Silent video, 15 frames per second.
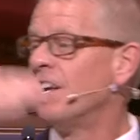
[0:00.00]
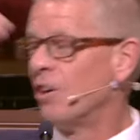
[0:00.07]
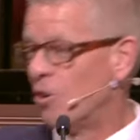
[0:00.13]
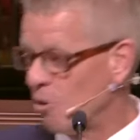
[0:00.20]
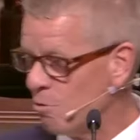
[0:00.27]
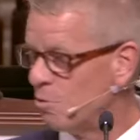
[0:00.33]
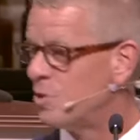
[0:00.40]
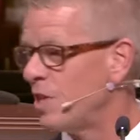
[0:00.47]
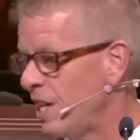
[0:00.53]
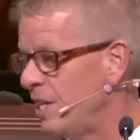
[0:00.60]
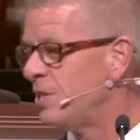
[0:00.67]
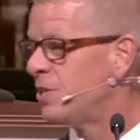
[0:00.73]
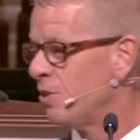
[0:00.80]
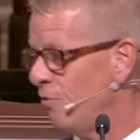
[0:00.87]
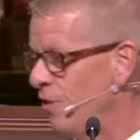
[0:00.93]
goes
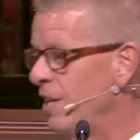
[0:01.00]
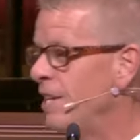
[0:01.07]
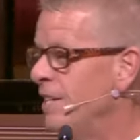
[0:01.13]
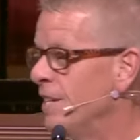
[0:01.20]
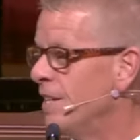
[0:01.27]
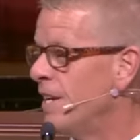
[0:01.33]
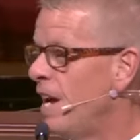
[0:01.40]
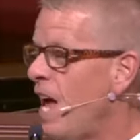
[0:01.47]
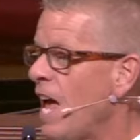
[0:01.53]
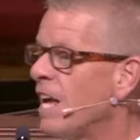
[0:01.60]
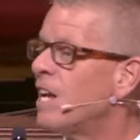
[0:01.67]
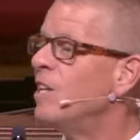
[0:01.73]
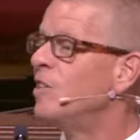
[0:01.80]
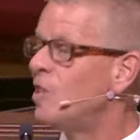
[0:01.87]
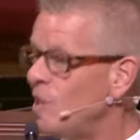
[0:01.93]
east of Eden and
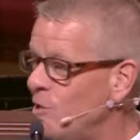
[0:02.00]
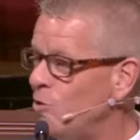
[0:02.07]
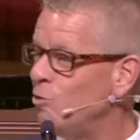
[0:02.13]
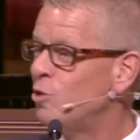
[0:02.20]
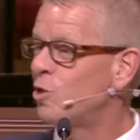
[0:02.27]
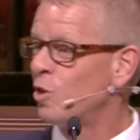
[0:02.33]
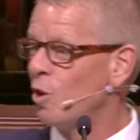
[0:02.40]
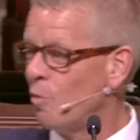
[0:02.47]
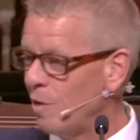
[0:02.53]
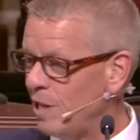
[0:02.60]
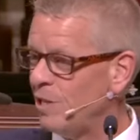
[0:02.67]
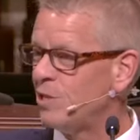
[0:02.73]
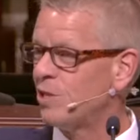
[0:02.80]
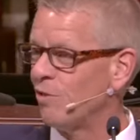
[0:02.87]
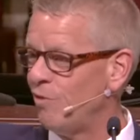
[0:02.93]
continues to go
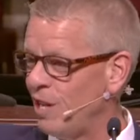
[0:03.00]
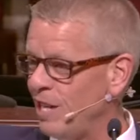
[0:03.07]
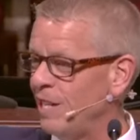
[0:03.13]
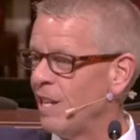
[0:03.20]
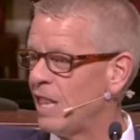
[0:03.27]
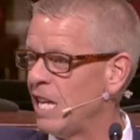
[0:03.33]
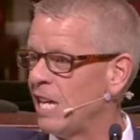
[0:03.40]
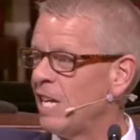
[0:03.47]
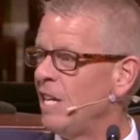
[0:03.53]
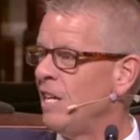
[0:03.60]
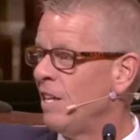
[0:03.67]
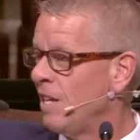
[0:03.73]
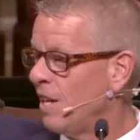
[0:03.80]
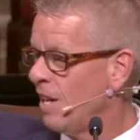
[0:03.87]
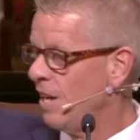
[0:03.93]
east of Eden,
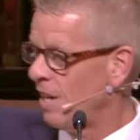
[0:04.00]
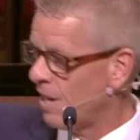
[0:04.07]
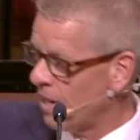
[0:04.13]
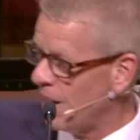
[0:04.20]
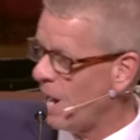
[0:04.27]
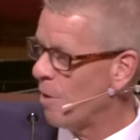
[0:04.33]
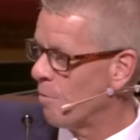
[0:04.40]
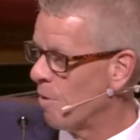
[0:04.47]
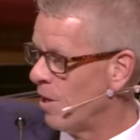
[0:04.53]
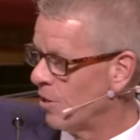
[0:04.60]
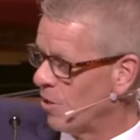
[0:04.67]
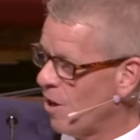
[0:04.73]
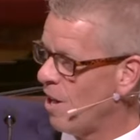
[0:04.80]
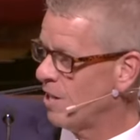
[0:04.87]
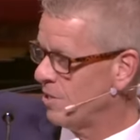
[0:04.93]
thinking he can outrun
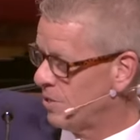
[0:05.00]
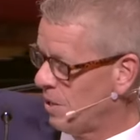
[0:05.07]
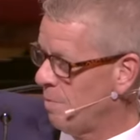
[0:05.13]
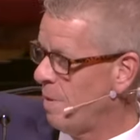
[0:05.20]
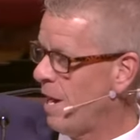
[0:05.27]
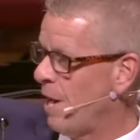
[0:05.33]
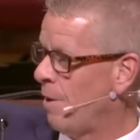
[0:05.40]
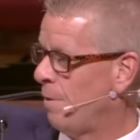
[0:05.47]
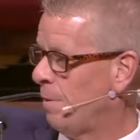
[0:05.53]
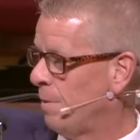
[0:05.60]
God somehow